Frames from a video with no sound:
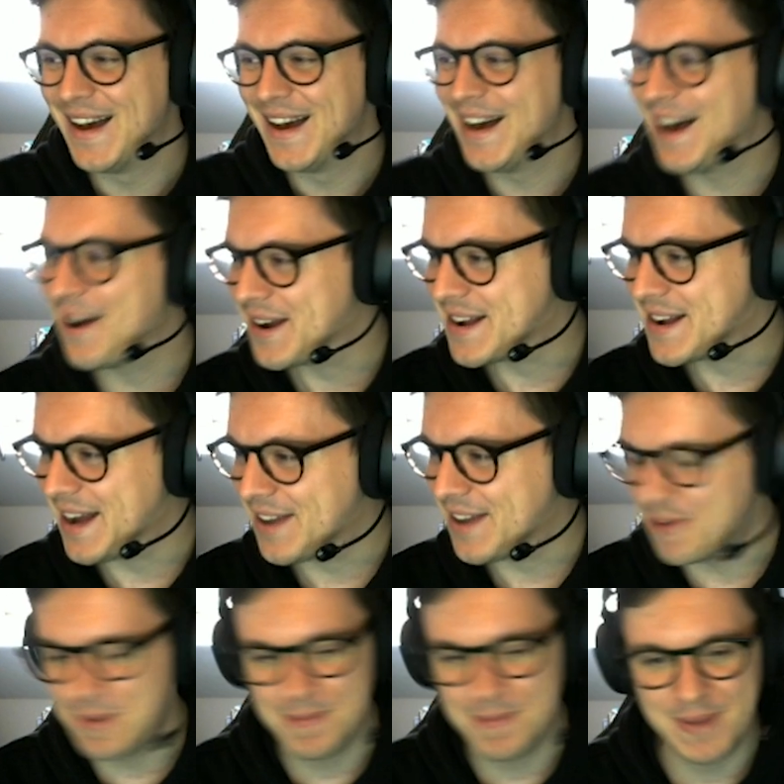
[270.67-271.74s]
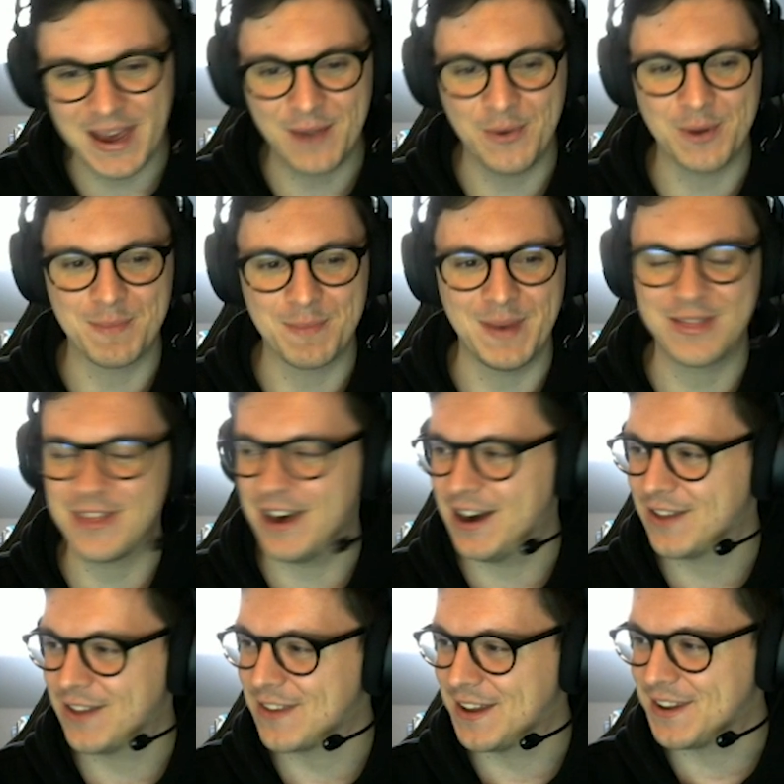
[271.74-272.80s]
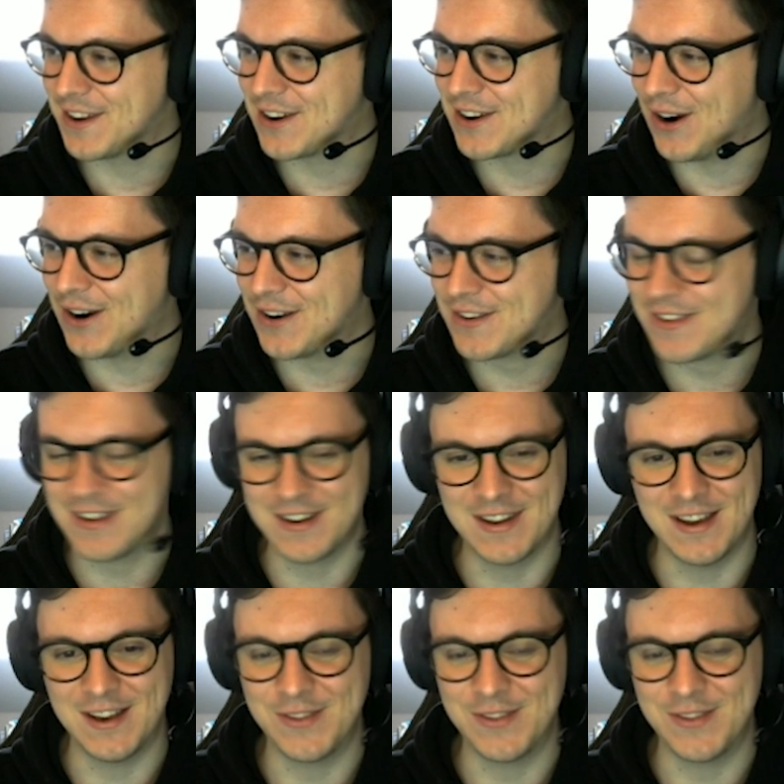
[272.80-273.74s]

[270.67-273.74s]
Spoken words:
Alright guys, I'll be back with my thoughts on the cards and